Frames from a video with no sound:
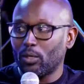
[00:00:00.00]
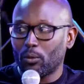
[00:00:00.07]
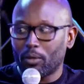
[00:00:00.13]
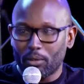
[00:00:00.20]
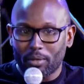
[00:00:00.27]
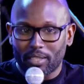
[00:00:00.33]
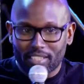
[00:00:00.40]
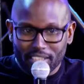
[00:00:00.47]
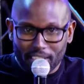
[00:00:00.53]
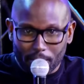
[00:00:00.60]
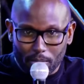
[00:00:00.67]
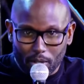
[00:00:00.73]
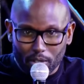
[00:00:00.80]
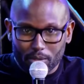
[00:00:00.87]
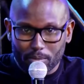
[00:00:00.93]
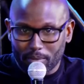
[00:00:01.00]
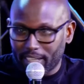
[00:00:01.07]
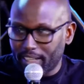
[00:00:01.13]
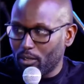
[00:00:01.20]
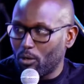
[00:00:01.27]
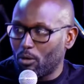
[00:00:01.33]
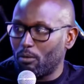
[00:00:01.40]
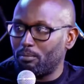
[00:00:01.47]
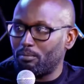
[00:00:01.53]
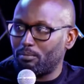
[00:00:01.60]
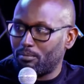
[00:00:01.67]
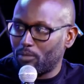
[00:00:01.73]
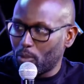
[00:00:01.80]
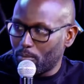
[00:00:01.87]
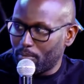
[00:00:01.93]
when we are thinking about my
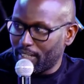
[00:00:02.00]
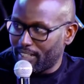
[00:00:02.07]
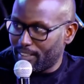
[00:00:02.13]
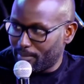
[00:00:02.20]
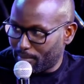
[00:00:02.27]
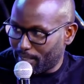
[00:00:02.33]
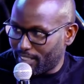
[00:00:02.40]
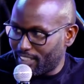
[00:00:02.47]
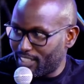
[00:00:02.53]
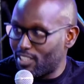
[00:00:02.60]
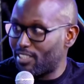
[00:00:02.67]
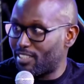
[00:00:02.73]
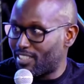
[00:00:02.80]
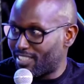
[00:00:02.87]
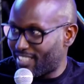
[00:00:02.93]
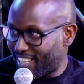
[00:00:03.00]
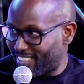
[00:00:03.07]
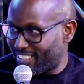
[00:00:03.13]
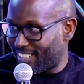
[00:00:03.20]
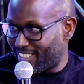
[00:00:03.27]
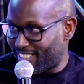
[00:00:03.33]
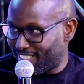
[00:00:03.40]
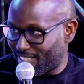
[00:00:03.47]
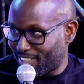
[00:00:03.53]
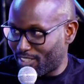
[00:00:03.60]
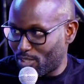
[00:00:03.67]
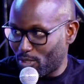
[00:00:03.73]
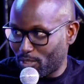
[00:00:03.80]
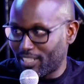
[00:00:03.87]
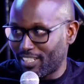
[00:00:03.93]
home or my son
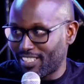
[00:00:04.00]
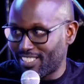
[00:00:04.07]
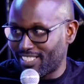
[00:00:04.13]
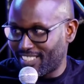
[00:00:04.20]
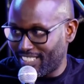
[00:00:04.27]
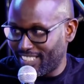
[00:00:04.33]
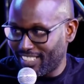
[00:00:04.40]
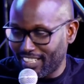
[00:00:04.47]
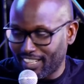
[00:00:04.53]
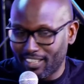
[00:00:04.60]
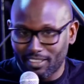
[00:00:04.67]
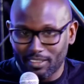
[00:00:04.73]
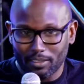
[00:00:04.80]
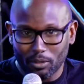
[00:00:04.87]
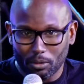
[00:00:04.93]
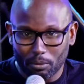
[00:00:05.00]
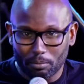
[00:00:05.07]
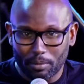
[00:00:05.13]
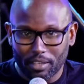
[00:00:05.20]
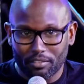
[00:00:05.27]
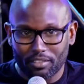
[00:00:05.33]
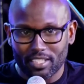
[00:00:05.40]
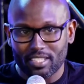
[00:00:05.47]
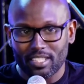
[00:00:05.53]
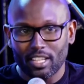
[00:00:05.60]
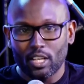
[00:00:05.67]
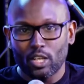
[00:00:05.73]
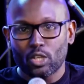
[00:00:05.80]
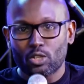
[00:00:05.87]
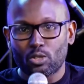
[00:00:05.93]
and daughter's dinner or breakfast.
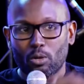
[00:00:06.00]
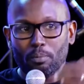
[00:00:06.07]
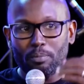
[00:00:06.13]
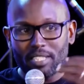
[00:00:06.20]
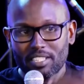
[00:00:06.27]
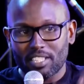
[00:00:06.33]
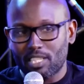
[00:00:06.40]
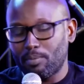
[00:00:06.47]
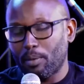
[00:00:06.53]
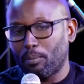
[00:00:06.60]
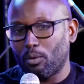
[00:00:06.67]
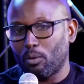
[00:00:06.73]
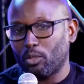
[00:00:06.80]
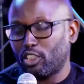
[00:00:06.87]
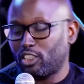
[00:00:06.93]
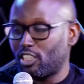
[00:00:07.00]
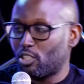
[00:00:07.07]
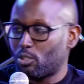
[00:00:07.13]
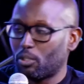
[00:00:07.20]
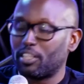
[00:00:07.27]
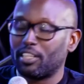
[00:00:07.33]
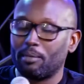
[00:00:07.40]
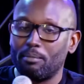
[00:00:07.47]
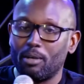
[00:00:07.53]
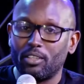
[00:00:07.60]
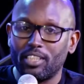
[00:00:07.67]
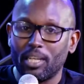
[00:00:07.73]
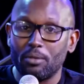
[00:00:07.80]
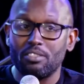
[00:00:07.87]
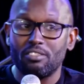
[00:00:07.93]
So business people, what she's talking
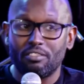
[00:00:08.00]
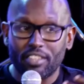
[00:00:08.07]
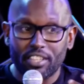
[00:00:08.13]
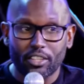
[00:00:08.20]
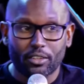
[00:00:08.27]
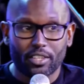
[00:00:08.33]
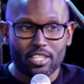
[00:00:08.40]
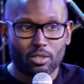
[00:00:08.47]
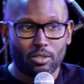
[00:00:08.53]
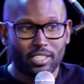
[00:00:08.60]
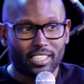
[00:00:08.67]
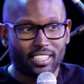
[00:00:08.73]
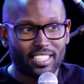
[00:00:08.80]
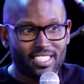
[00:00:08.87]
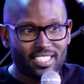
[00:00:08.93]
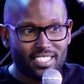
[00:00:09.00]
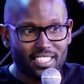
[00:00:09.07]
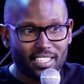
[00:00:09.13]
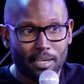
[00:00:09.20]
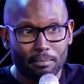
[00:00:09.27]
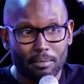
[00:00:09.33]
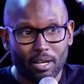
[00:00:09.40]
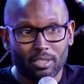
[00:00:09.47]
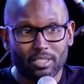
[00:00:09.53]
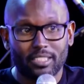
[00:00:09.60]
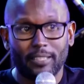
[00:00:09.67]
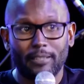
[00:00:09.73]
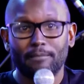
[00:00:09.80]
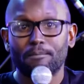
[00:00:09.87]
about now is very critical, that let's think about